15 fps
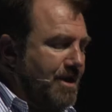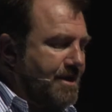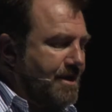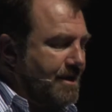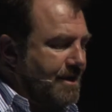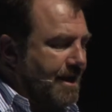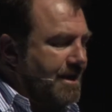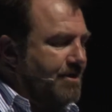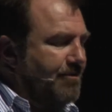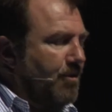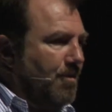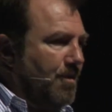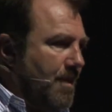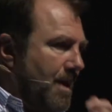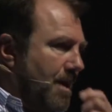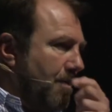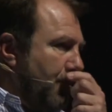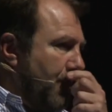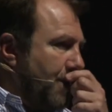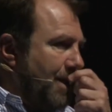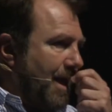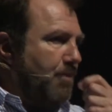successful.
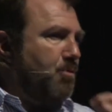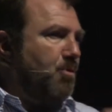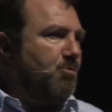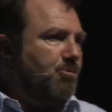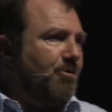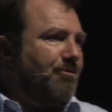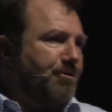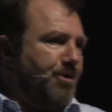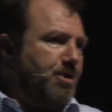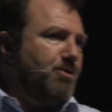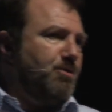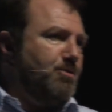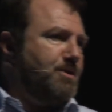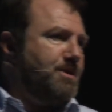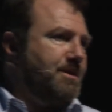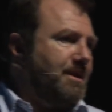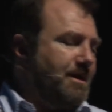But they refused